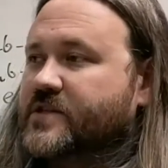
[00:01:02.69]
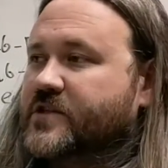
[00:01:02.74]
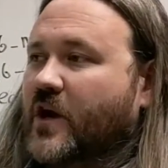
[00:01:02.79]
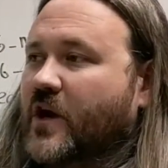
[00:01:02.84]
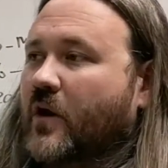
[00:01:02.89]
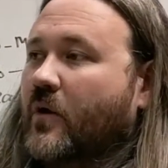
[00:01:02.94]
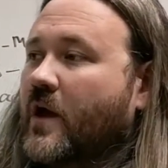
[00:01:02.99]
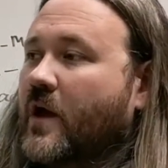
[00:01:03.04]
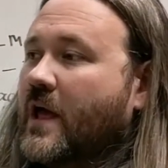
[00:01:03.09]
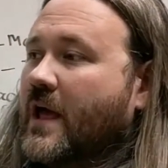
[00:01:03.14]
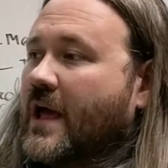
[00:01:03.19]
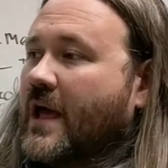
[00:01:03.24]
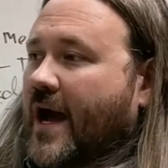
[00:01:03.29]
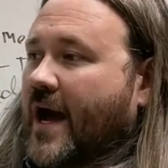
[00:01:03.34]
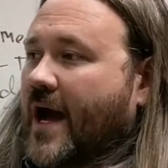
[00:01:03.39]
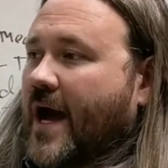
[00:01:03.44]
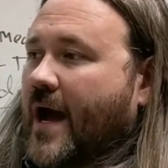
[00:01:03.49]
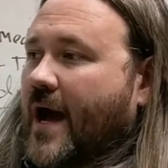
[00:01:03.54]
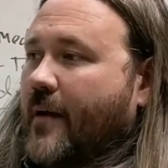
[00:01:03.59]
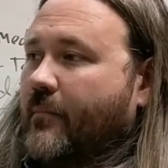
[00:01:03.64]
So
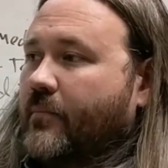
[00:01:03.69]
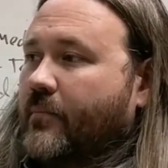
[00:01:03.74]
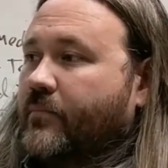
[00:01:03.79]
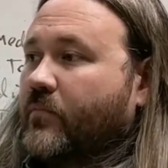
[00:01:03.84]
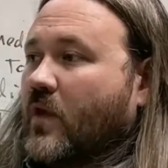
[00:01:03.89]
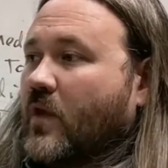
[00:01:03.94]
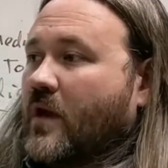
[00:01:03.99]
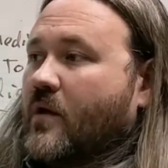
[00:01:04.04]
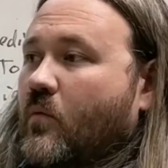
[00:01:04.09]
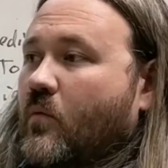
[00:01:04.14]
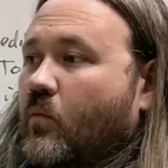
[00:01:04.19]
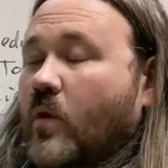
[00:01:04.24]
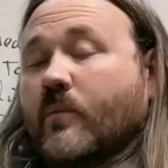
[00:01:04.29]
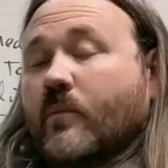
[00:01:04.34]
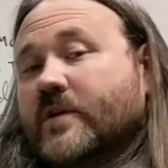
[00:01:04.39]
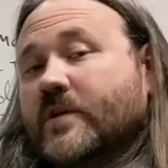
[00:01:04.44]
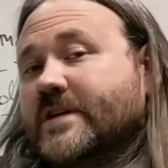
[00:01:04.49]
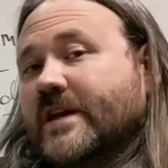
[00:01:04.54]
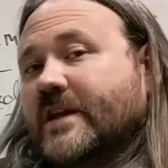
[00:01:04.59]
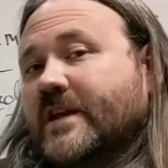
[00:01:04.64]
um,
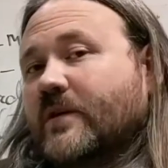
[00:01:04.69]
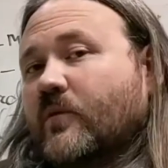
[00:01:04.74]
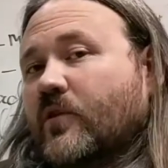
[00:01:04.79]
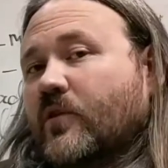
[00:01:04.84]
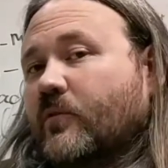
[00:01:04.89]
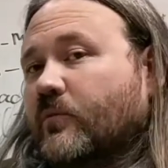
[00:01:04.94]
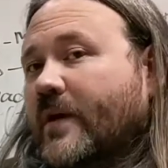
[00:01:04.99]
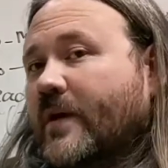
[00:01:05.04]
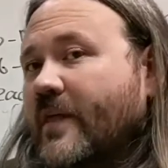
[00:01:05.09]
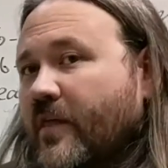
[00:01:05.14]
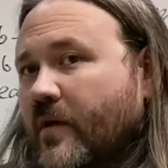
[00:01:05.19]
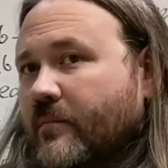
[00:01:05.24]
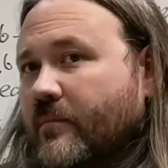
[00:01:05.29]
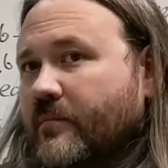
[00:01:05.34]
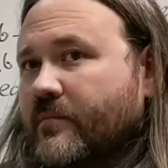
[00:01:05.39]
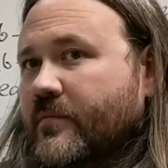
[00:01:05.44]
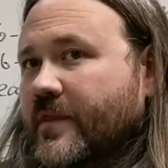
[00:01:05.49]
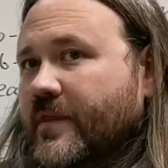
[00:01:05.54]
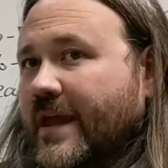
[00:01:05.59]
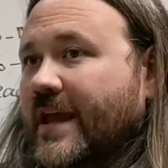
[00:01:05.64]
when we're dealing with
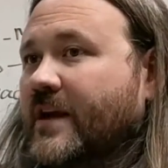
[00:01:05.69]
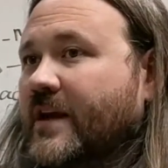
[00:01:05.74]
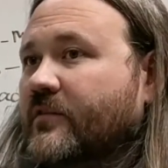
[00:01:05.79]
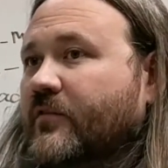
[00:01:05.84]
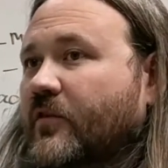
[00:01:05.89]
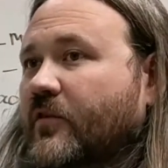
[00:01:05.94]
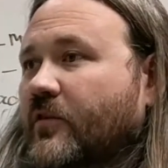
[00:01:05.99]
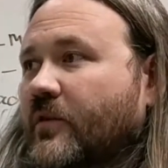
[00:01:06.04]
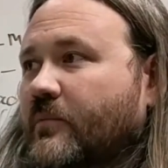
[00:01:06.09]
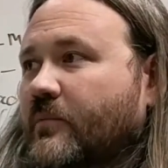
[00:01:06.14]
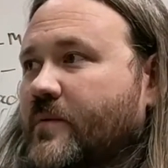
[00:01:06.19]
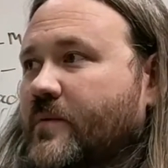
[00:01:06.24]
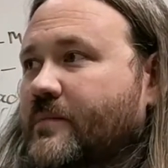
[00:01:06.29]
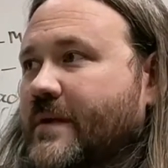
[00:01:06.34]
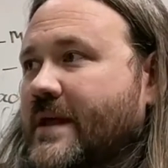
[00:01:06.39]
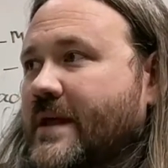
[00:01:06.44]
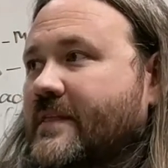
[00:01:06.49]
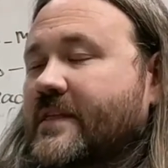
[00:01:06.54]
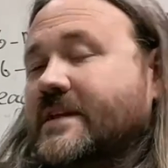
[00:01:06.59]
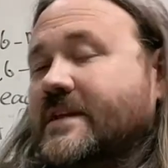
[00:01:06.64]
rhythm, the interval
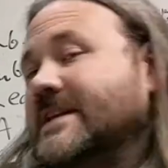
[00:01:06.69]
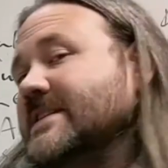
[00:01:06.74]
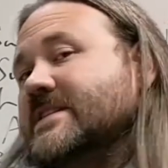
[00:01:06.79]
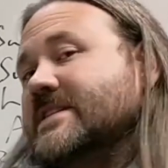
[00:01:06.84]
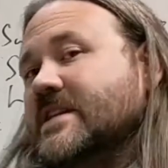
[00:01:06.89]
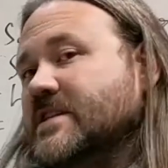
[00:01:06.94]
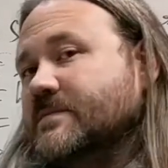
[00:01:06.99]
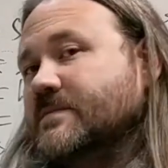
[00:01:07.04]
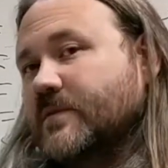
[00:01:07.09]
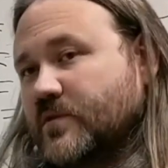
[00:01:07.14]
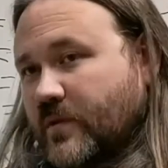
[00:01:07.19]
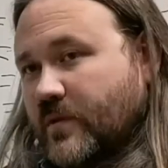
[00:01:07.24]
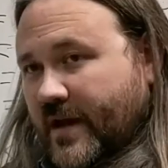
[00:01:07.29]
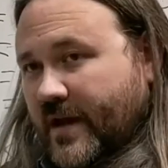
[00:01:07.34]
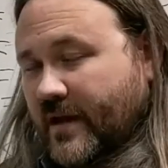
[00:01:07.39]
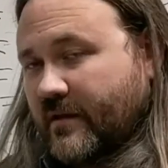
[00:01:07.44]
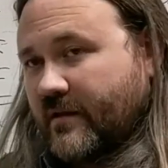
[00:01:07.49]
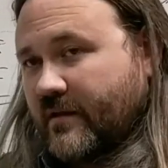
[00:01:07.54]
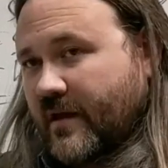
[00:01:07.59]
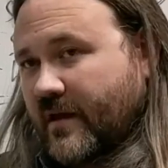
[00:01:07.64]
would be the distance
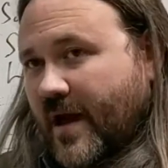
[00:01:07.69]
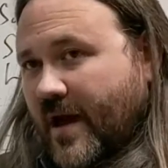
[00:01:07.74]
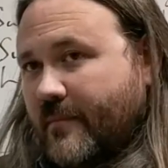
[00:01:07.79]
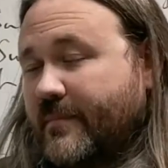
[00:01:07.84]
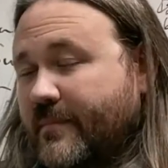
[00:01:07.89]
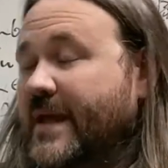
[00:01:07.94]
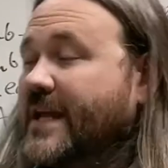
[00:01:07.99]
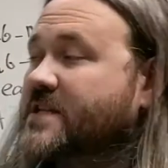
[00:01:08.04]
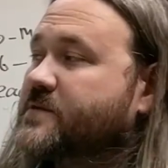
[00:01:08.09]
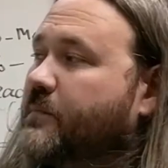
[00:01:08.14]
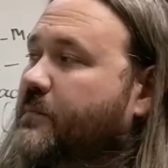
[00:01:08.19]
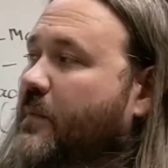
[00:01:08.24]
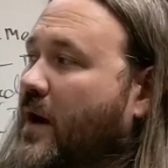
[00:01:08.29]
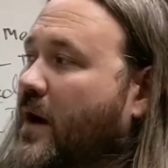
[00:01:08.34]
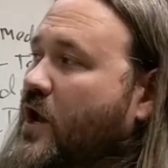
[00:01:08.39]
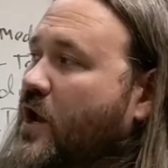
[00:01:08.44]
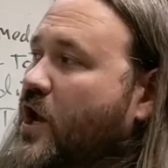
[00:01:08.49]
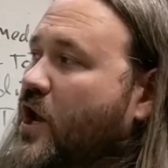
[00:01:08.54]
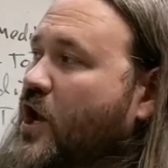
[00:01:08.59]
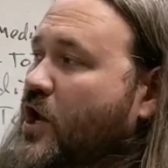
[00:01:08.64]
between uh, beats.
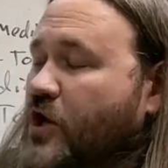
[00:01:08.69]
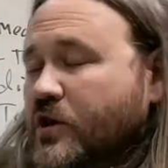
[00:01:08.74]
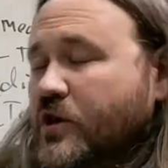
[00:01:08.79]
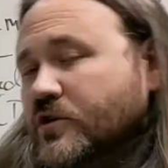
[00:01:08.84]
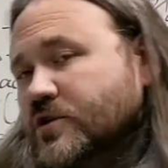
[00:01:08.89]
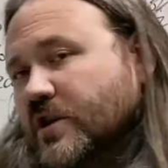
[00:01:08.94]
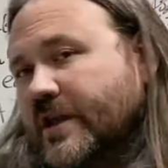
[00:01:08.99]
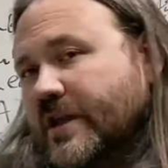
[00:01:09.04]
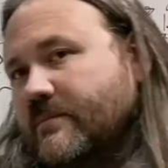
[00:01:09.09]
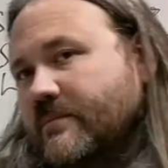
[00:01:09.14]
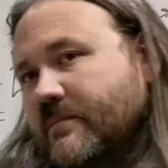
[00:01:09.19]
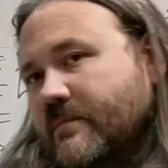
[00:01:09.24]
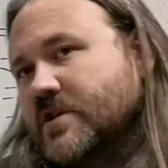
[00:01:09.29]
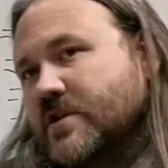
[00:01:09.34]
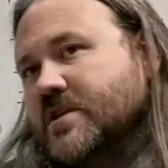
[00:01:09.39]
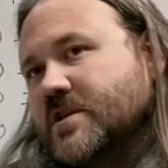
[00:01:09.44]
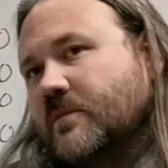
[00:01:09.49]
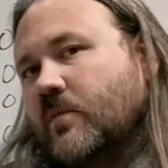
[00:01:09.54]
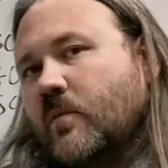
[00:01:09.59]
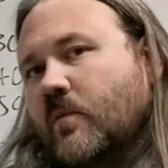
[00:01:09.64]
But usually in
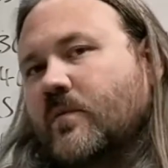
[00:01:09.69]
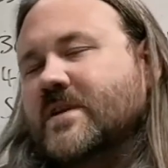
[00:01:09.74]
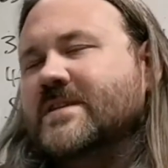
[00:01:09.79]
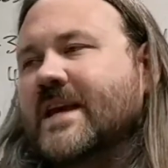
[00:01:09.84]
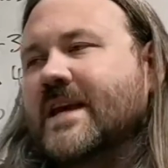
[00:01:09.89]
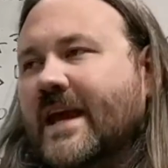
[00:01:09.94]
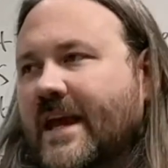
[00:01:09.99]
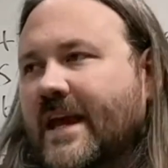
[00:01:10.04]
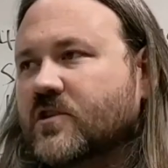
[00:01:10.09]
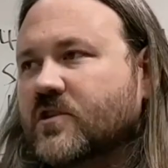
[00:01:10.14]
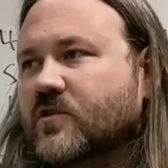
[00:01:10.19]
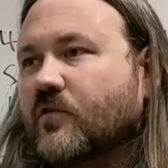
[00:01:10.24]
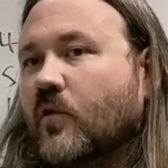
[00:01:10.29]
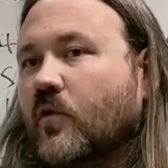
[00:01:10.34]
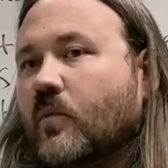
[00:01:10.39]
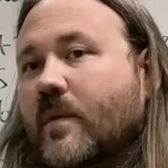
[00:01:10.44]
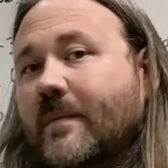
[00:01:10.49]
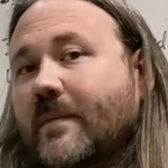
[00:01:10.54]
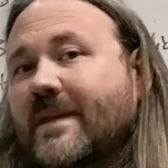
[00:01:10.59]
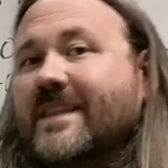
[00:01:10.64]
music, when we say
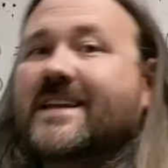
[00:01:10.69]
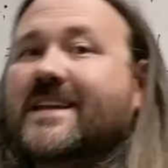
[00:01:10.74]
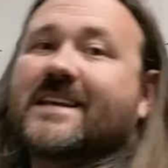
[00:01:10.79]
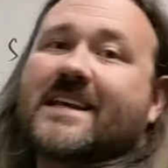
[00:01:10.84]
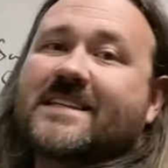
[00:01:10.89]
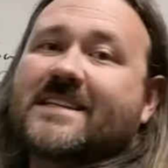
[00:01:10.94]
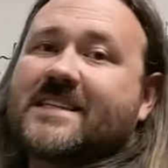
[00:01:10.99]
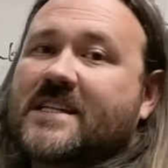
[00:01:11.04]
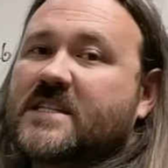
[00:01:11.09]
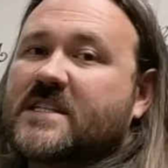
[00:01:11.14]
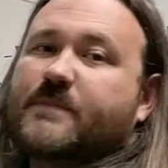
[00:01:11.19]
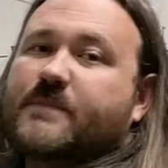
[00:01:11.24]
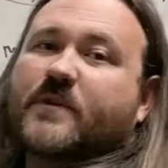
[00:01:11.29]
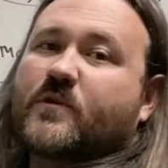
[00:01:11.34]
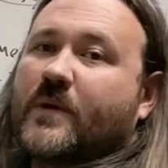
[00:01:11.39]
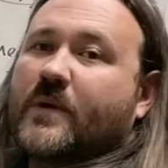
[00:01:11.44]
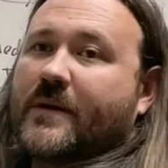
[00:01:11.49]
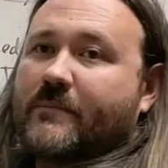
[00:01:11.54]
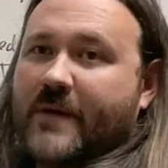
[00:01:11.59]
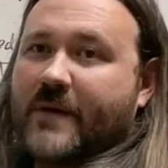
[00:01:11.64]
interval, we mean the distance
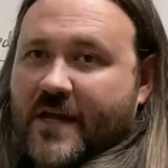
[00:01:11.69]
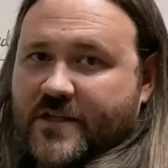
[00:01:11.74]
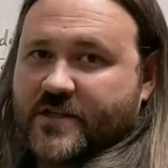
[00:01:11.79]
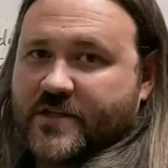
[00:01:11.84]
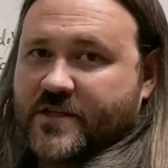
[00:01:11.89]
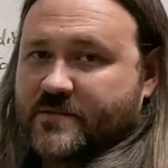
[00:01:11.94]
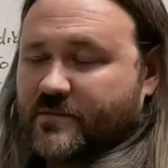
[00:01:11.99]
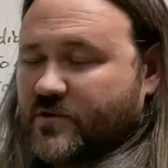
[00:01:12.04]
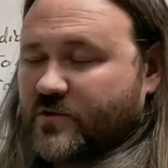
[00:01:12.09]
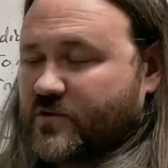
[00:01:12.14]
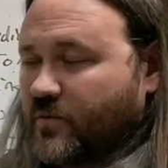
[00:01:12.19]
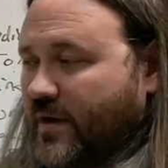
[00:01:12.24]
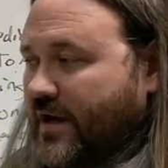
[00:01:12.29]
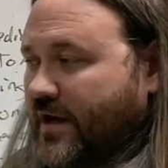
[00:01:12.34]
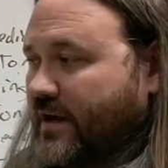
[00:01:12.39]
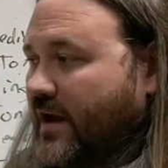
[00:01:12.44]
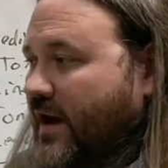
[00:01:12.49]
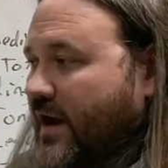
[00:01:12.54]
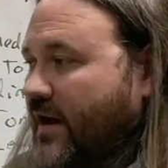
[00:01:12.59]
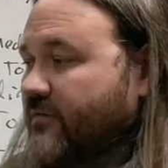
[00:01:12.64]
between pitches,
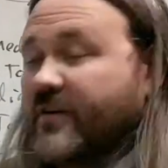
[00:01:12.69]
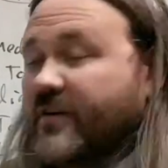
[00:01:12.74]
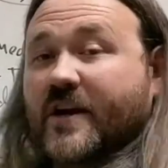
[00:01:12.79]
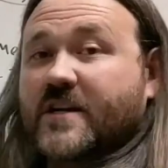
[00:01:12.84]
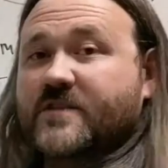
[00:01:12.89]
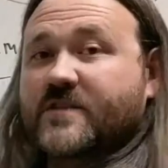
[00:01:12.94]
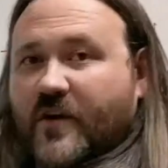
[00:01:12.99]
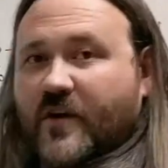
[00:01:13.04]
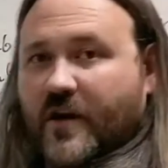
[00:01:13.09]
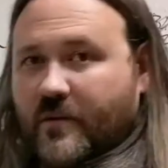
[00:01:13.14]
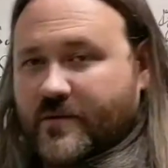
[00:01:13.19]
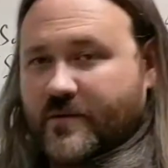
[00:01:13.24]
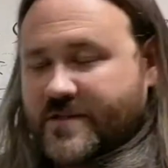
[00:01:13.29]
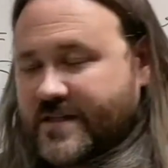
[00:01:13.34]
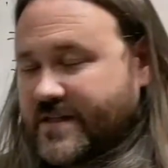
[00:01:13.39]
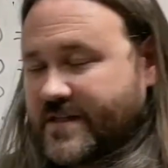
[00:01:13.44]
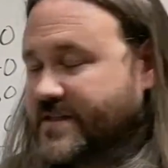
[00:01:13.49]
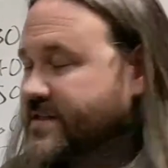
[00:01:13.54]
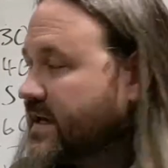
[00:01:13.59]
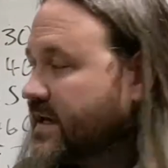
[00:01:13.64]
between uh, various
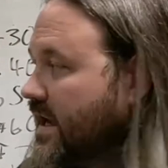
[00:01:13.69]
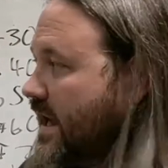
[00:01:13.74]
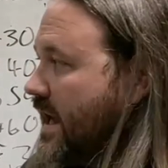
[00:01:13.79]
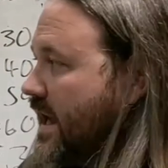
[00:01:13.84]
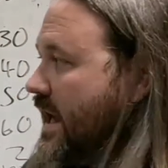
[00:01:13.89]
frequencies.